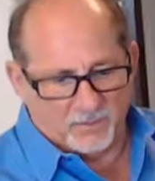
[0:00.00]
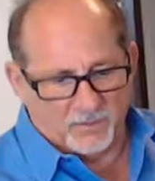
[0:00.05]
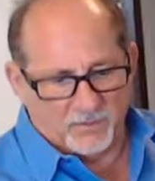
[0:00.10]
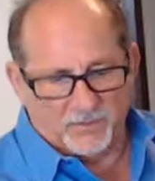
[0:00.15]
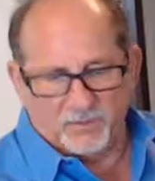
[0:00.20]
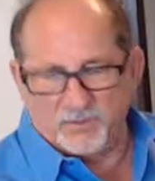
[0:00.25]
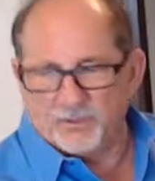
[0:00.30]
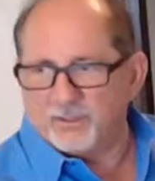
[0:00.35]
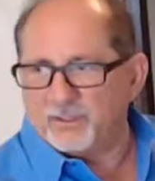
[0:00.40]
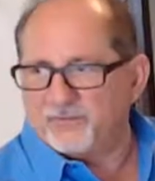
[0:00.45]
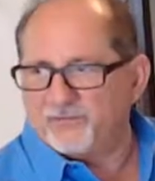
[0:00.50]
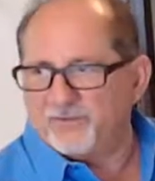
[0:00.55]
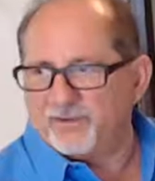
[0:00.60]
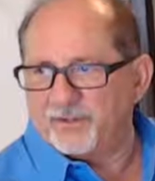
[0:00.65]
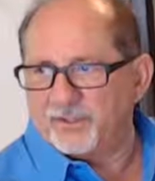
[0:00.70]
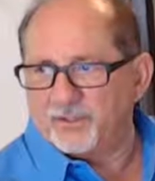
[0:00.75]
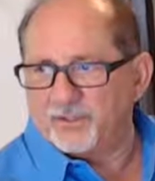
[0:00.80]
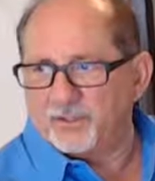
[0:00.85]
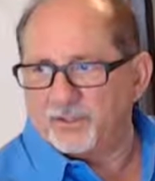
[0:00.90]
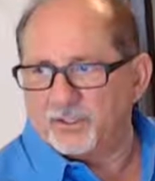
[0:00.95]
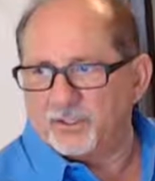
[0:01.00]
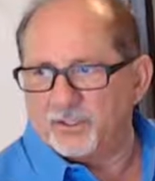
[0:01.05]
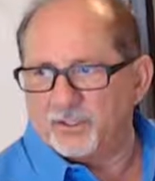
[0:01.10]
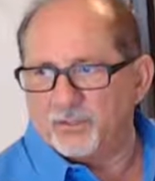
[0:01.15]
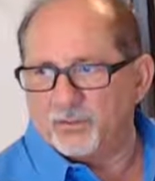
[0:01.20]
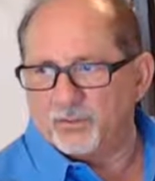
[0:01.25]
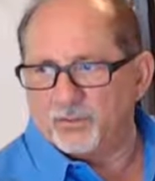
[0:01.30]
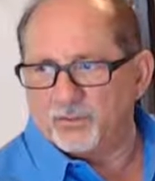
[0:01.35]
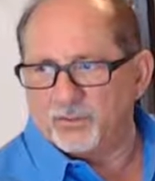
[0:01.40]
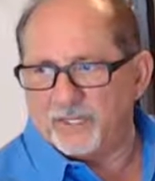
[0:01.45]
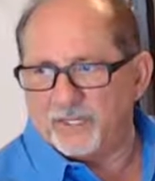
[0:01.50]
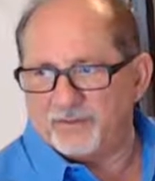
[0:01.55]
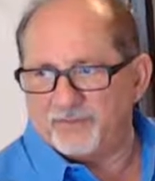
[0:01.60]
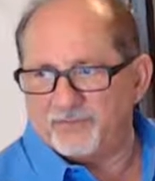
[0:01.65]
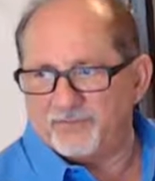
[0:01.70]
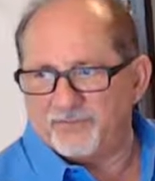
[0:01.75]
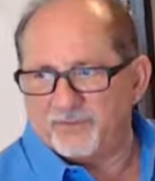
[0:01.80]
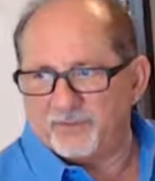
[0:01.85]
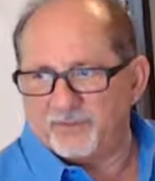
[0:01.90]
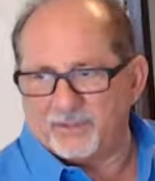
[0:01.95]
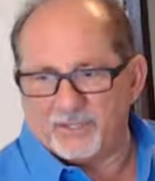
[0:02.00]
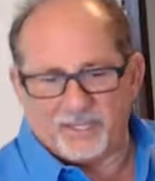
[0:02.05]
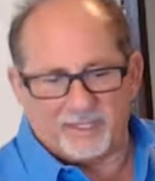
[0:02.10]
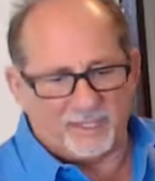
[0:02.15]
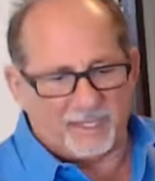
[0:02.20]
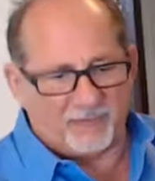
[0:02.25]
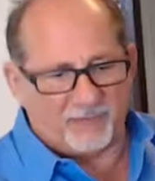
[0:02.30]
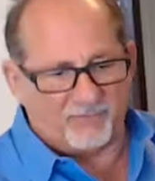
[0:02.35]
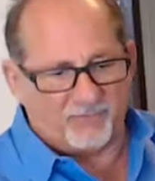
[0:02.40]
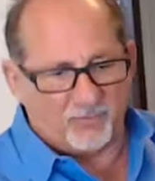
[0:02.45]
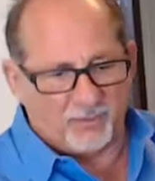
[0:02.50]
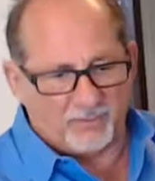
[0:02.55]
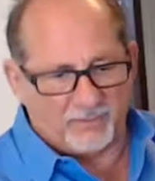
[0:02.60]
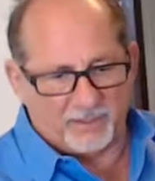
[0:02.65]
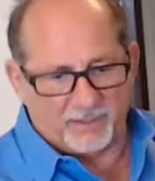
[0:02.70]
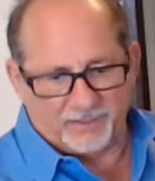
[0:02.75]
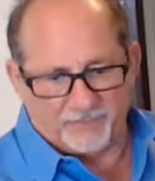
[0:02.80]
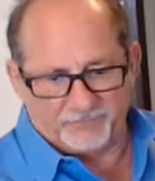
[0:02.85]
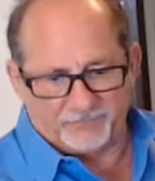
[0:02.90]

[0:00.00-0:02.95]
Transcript: You're gonna Google that and figure that out for me.